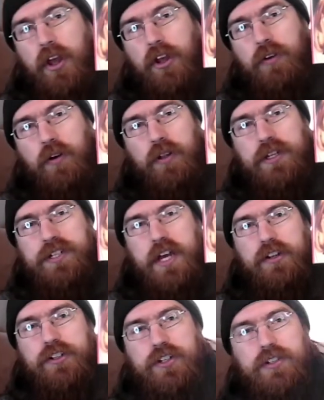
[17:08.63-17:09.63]
Cruel
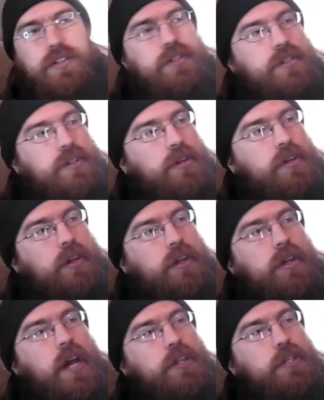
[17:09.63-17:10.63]
Intentions.
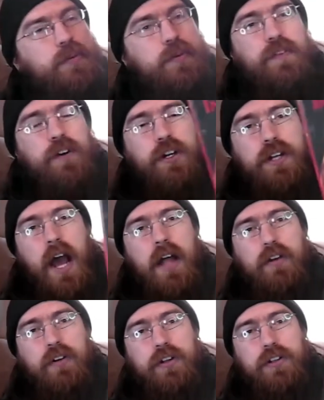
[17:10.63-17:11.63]
Got this one for
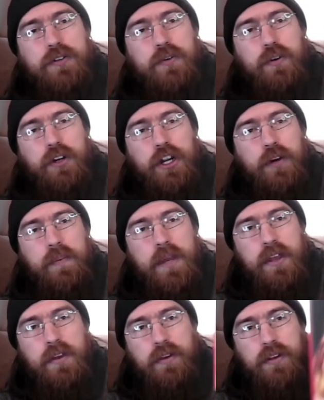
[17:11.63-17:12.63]
$1 at a store near
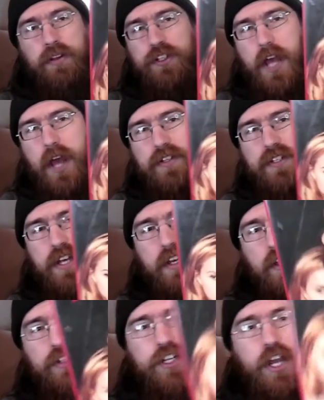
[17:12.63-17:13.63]
me. Shout out to Tech
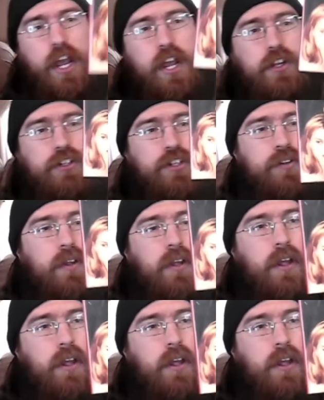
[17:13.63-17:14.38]
Exchange.